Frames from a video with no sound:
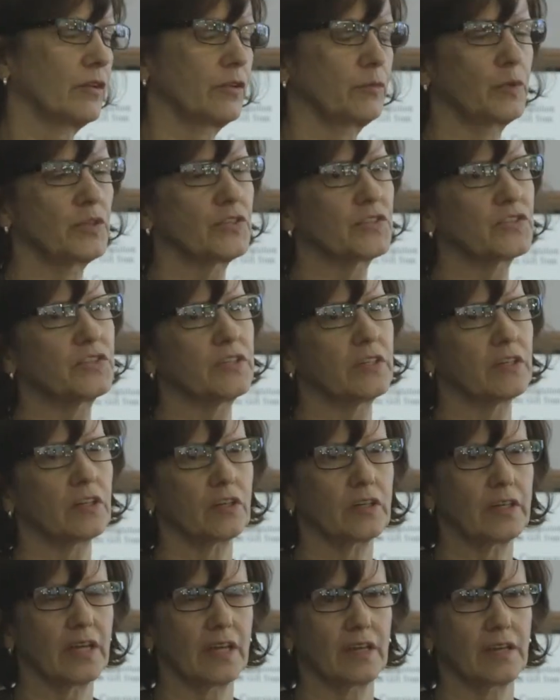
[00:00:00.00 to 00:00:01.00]
We still
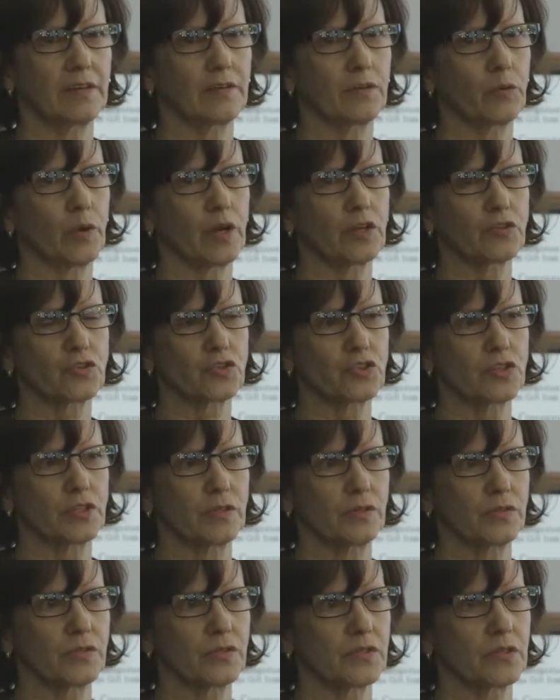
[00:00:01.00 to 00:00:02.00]
are getting
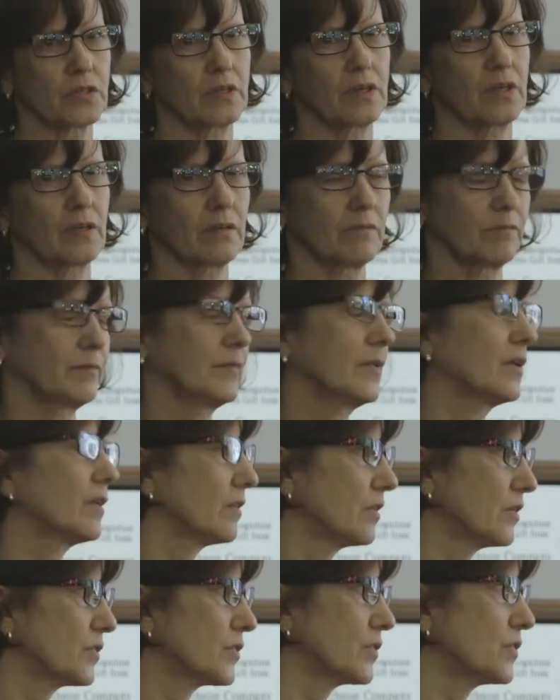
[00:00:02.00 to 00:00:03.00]
questions, and
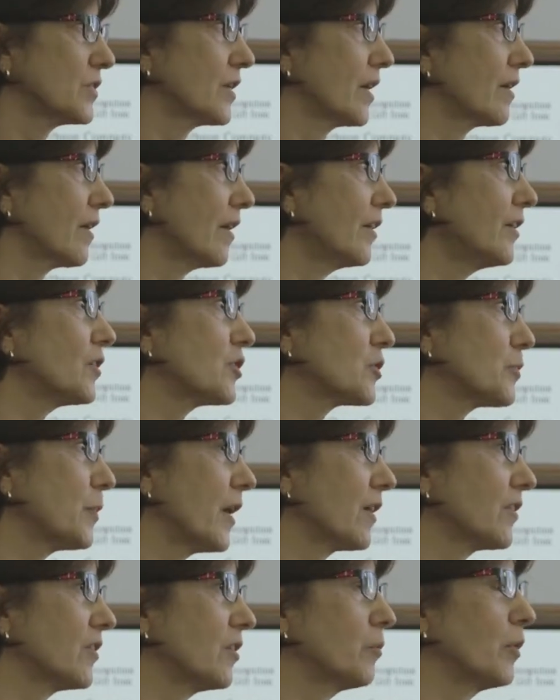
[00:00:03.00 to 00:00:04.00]
this is not
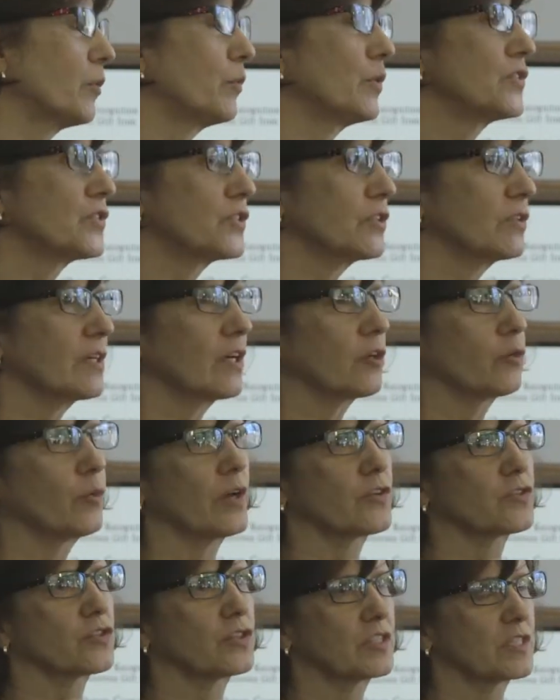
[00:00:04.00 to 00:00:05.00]
unexpected, but we still get
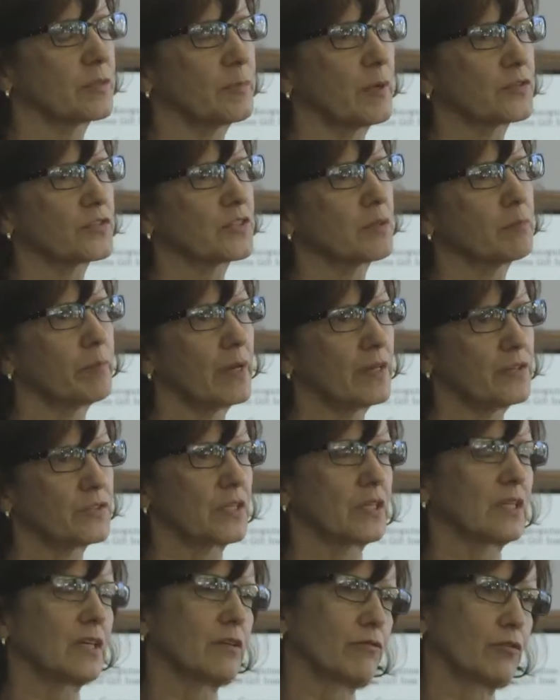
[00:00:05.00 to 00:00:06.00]
questions about some
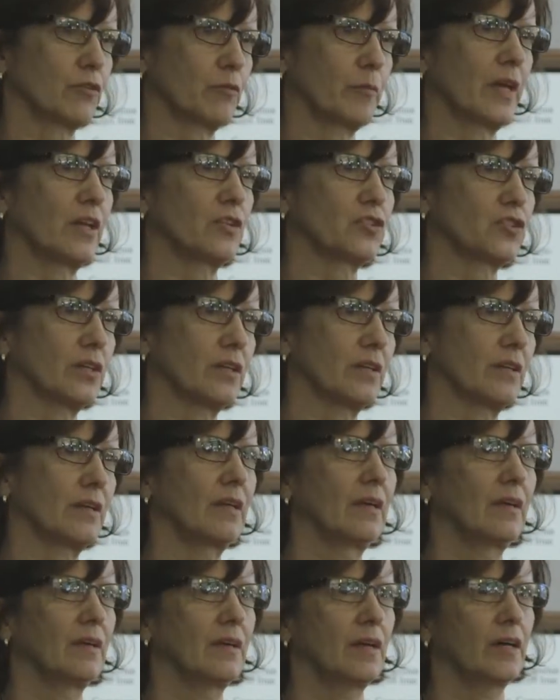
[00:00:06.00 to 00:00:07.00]
basic information.
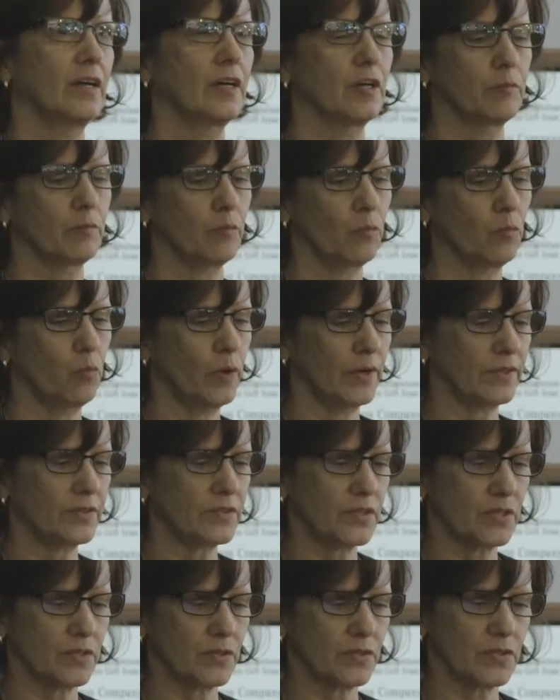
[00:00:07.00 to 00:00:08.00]

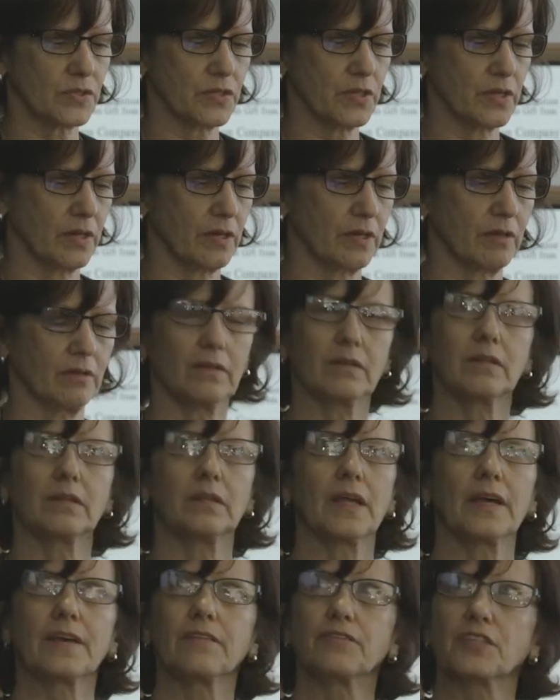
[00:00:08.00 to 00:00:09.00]
What does the
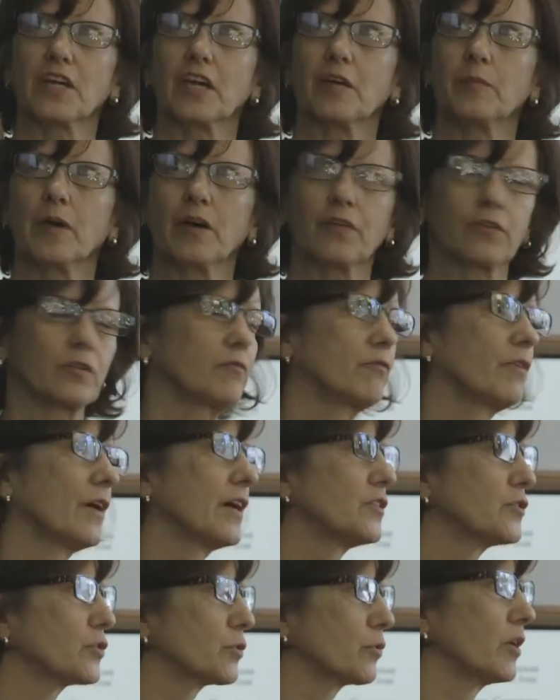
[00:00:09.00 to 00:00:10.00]
lifetime health
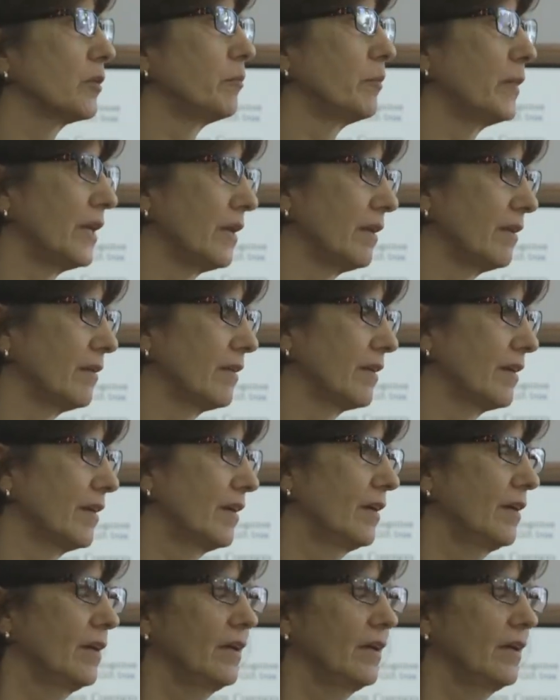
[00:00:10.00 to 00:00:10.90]
advisory mean?